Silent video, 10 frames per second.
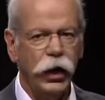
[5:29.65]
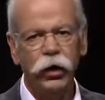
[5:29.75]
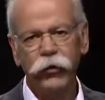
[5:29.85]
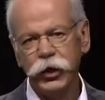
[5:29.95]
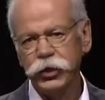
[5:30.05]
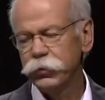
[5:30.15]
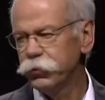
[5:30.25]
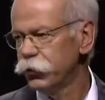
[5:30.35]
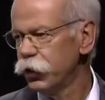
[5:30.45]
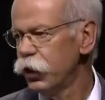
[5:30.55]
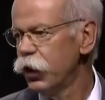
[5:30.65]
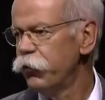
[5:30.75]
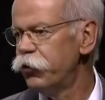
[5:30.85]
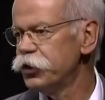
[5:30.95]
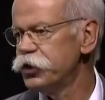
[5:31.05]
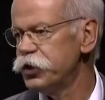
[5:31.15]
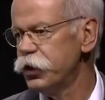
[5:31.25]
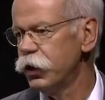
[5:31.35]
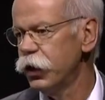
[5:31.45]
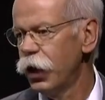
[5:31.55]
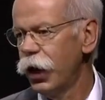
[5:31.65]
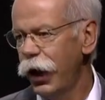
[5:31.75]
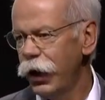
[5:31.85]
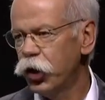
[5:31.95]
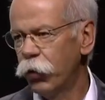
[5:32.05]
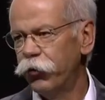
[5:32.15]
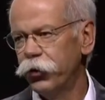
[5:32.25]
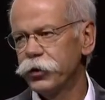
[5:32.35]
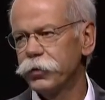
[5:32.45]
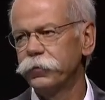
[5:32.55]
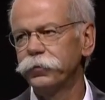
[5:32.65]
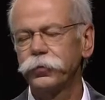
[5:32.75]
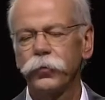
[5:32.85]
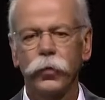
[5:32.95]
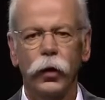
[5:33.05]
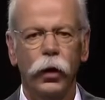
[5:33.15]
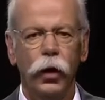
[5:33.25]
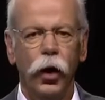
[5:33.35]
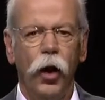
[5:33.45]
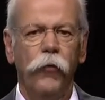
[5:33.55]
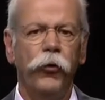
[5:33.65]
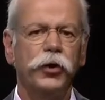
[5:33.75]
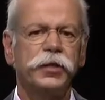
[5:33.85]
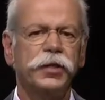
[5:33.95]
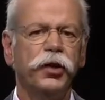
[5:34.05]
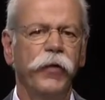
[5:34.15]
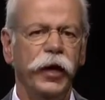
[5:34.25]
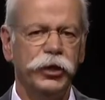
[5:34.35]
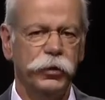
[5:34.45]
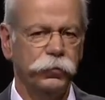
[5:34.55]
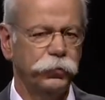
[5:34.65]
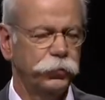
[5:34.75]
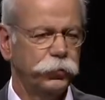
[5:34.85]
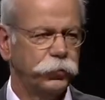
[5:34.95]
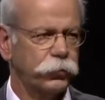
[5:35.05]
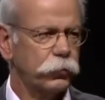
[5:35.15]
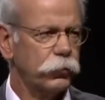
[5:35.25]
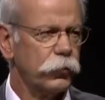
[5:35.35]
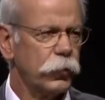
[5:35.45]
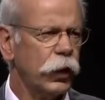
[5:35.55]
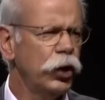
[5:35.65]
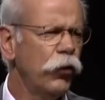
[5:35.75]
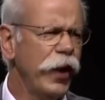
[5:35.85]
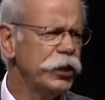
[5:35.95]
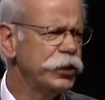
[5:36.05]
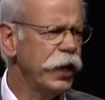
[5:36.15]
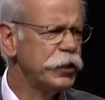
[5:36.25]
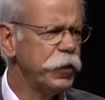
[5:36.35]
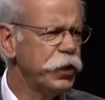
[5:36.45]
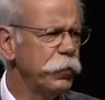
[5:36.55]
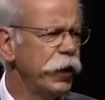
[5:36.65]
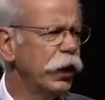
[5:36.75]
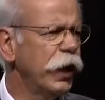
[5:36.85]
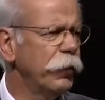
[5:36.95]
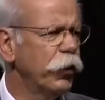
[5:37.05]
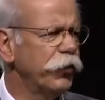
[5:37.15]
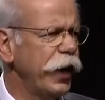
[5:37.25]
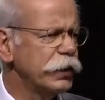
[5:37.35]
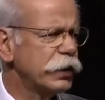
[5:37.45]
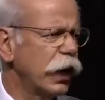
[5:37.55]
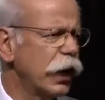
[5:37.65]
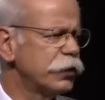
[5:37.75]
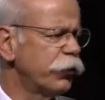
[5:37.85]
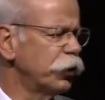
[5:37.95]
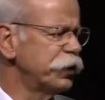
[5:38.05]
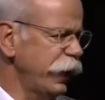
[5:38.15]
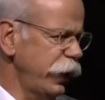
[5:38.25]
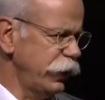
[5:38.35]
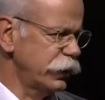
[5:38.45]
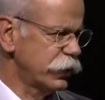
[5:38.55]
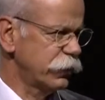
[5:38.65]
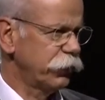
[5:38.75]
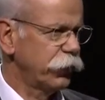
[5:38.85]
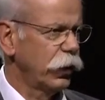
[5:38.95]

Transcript: Innovation, efficiency, and comfort. First is innovation. Innovation has been the middle name of the S-Class for decades.